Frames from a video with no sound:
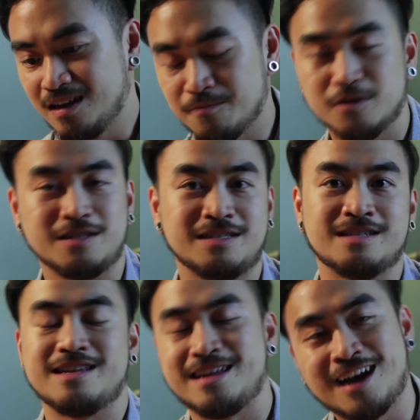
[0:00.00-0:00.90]
most
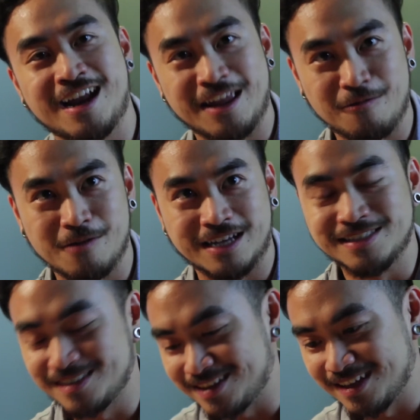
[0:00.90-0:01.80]
recently, Kanye
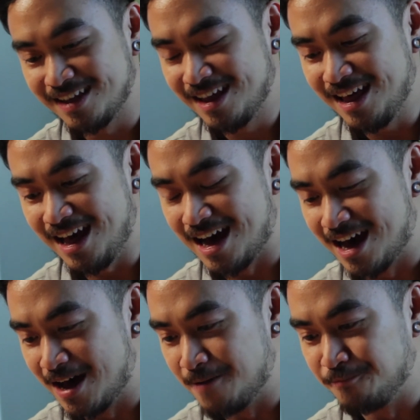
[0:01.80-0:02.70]
West,
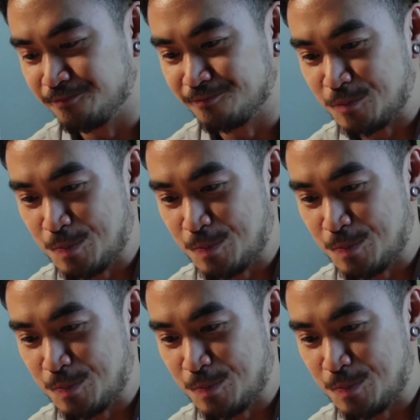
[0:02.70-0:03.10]
um,